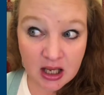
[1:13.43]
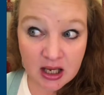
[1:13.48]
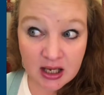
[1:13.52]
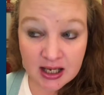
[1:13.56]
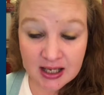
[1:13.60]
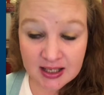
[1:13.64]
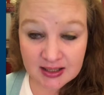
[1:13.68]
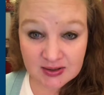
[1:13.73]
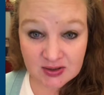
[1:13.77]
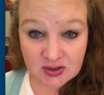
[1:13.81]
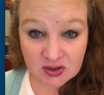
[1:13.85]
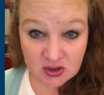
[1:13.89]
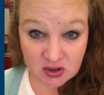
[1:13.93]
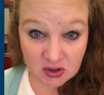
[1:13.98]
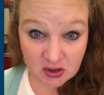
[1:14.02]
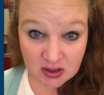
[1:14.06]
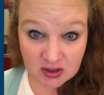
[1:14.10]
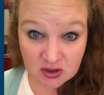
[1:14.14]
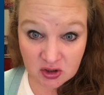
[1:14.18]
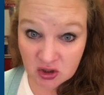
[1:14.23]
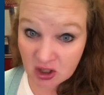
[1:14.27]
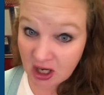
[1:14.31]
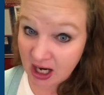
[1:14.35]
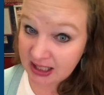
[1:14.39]
had
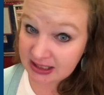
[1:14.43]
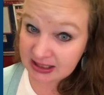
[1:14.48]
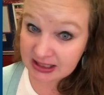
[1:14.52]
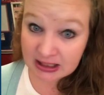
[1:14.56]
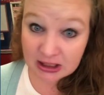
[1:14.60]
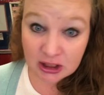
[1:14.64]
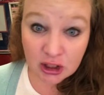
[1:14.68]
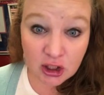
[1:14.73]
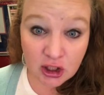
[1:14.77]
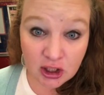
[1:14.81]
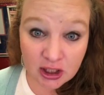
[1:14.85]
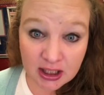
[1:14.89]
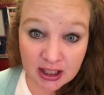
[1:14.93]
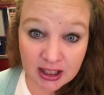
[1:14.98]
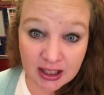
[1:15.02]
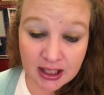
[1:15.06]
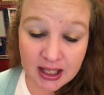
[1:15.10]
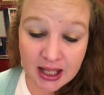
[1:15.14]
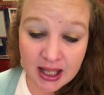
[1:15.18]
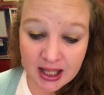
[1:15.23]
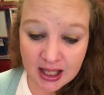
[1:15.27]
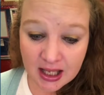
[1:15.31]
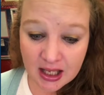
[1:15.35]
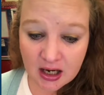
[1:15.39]
student directed learning,
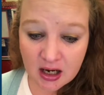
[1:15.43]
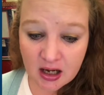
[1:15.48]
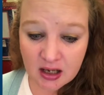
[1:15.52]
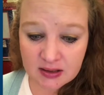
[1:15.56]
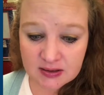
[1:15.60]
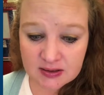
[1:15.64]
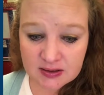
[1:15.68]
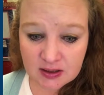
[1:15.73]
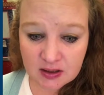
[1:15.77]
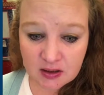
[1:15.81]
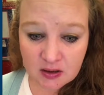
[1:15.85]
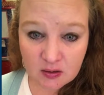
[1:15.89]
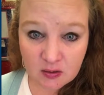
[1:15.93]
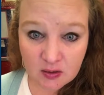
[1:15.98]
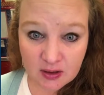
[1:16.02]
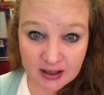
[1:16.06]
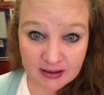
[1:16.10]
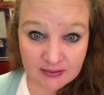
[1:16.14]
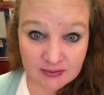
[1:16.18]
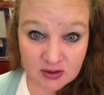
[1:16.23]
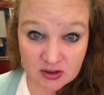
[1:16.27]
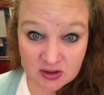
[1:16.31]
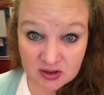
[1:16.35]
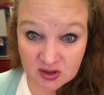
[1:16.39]
and also gave the